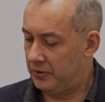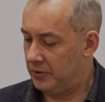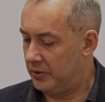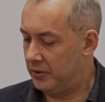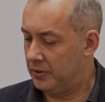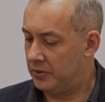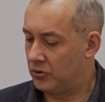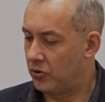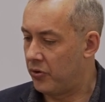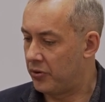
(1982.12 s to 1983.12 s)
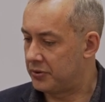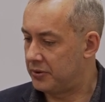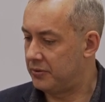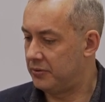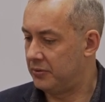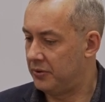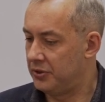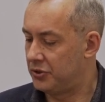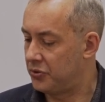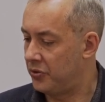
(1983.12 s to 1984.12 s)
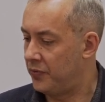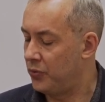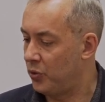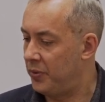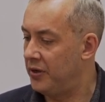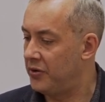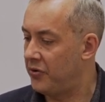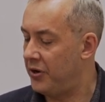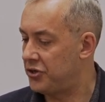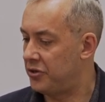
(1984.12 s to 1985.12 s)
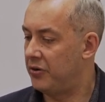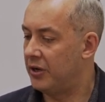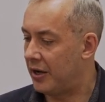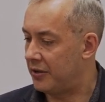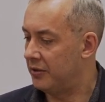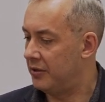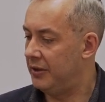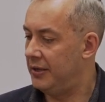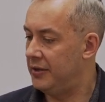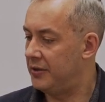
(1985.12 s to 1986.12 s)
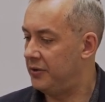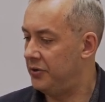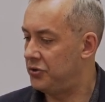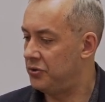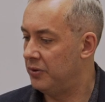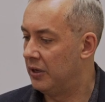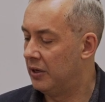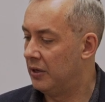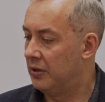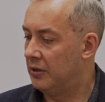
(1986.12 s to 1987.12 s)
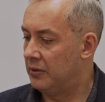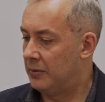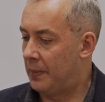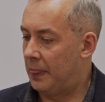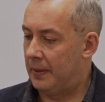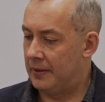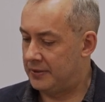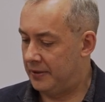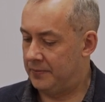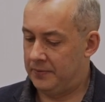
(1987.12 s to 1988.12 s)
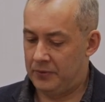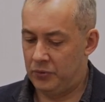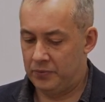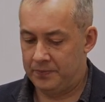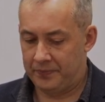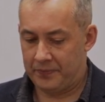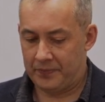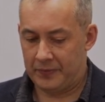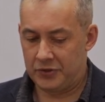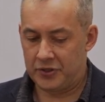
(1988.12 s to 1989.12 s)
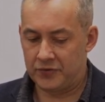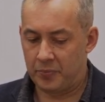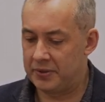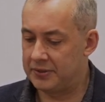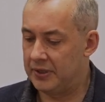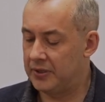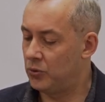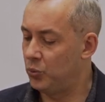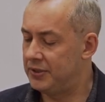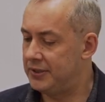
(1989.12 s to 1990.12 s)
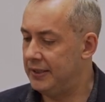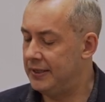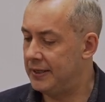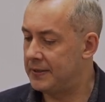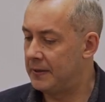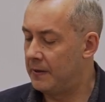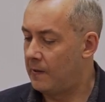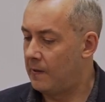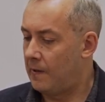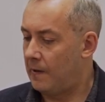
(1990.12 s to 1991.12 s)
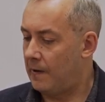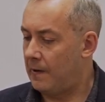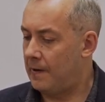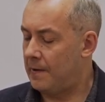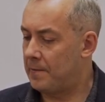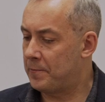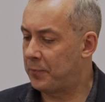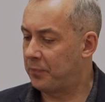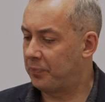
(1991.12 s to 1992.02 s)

uh, course or history of European integration regarding the identity issue, as I, you just presented, we see that uh,